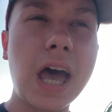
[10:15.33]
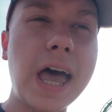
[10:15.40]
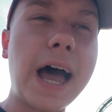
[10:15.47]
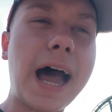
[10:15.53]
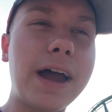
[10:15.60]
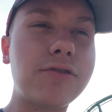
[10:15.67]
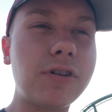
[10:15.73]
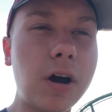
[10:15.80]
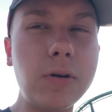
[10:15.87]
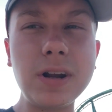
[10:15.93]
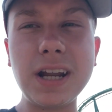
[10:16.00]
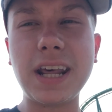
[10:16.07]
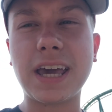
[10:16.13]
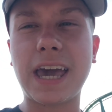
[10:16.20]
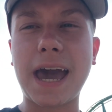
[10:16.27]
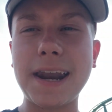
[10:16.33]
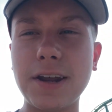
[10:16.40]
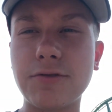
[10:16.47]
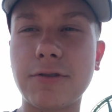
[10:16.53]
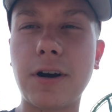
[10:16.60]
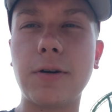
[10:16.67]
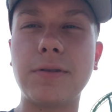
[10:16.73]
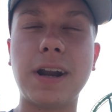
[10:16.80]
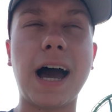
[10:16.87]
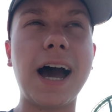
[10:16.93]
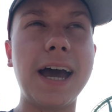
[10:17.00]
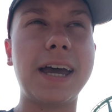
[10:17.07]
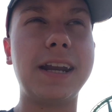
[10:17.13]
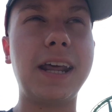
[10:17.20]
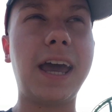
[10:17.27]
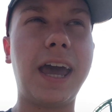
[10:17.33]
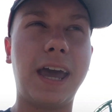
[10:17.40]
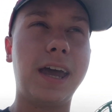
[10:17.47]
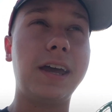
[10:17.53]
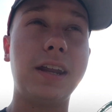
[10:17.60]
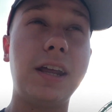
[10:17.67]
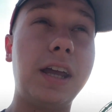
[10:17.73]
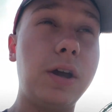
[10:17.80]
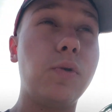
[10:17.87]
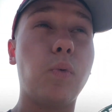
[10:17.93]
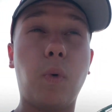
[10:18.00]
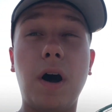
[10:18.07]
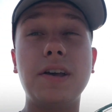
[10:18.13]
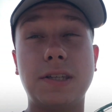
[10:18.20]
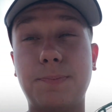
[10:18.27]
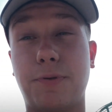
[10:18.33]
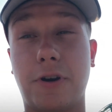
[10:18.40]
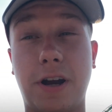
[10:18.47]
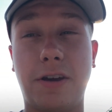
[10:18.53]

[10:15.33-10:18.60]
I rode it again in row 9, and it was pretty